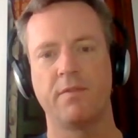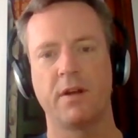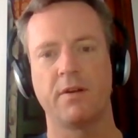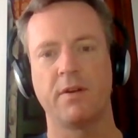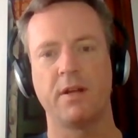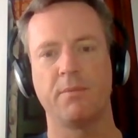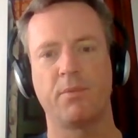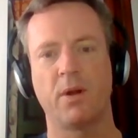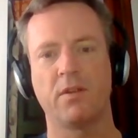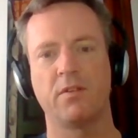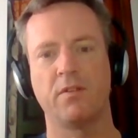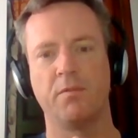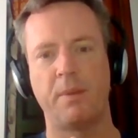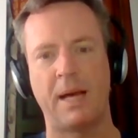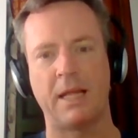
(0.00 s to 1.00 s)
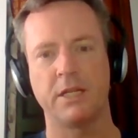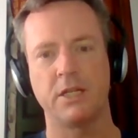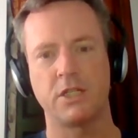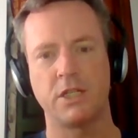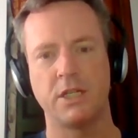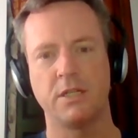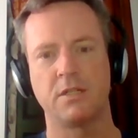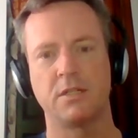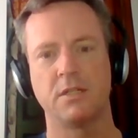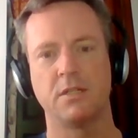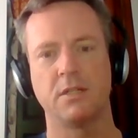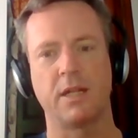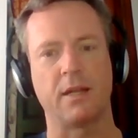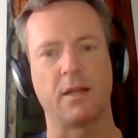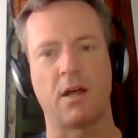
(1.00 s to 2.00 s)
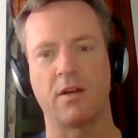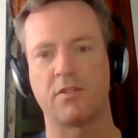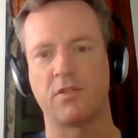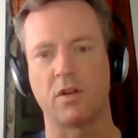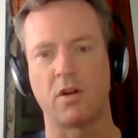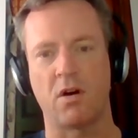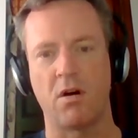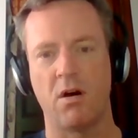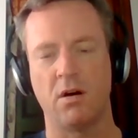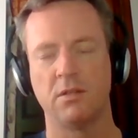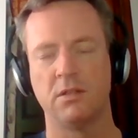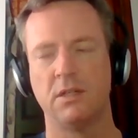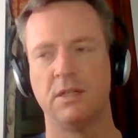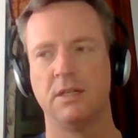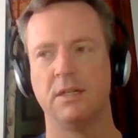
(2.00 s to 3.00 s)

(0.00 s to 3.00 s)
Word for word: very impressive balance sheets that lost it all